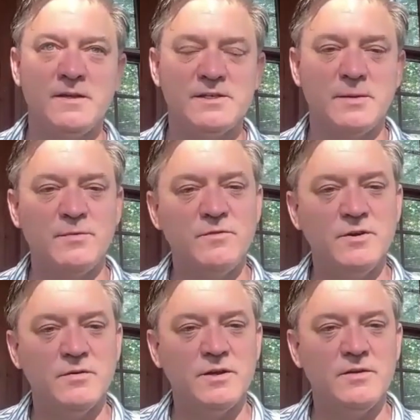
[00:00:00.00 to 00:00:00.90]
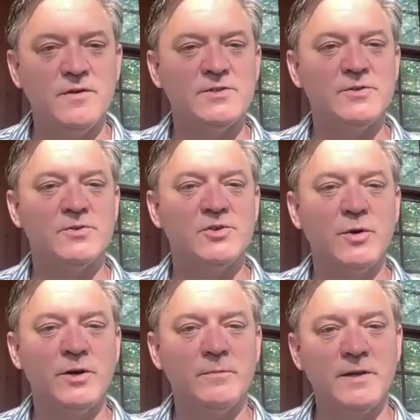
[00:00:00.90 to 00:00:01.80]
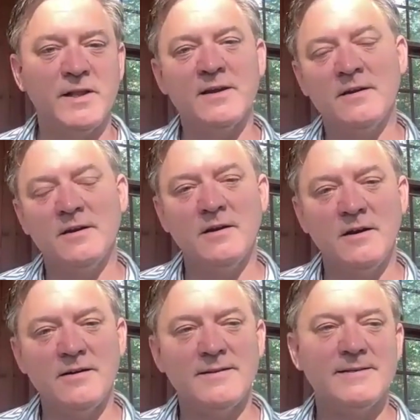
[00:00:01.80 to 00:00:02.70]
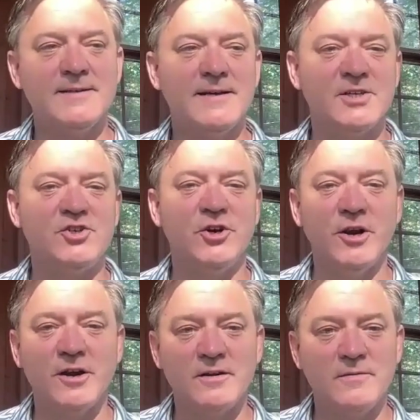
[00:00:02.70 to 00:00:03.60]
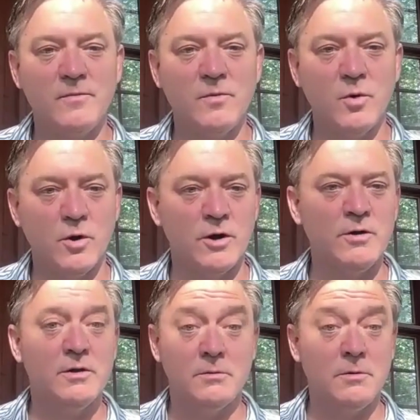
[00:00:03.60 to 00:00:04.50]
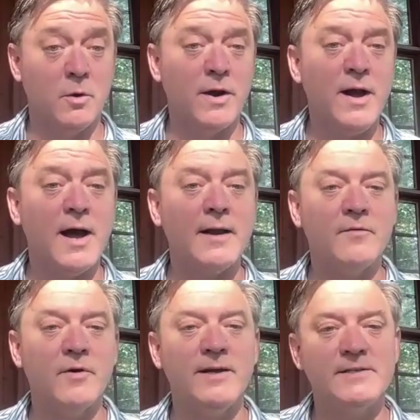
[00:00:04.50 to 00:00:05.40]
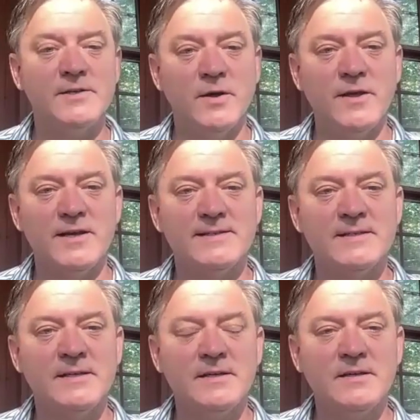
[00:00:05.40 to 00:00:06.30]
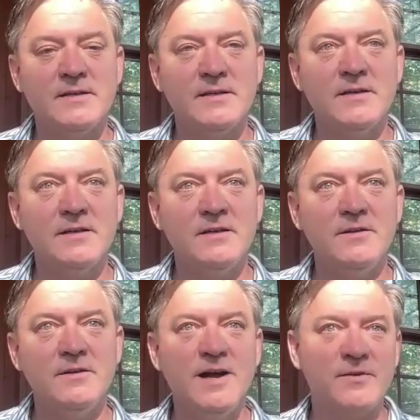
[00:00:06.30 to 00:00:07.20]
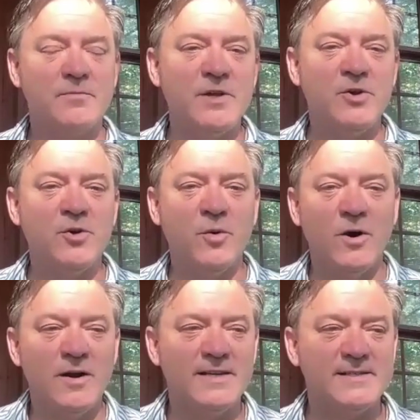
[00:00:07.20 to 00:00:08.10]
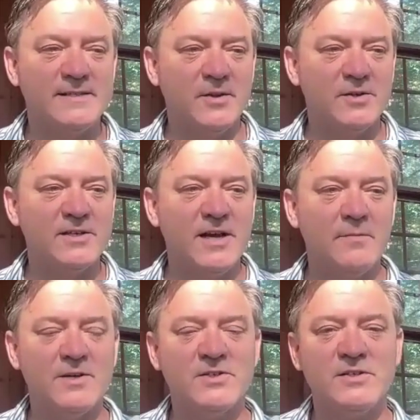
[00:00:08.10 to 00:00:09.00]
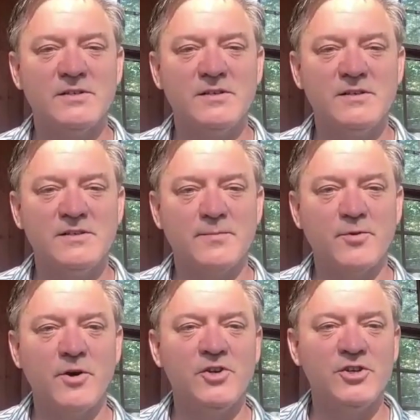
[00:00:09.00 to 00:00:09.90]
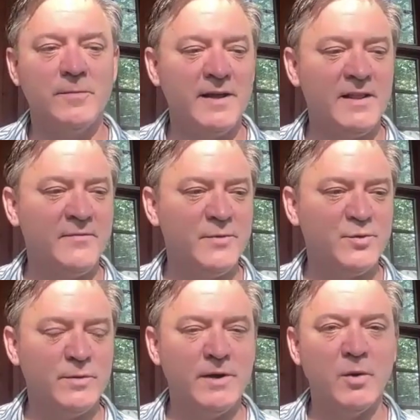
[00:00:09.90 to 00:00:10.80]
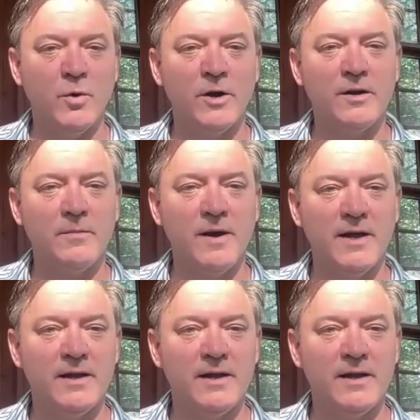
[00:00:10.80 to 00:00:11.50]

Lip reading: some, investors' Twitter and be like, all right, this guy's a jerk or not, right? So I think you have to be who you are. It's, there's not much separation in my life between my work and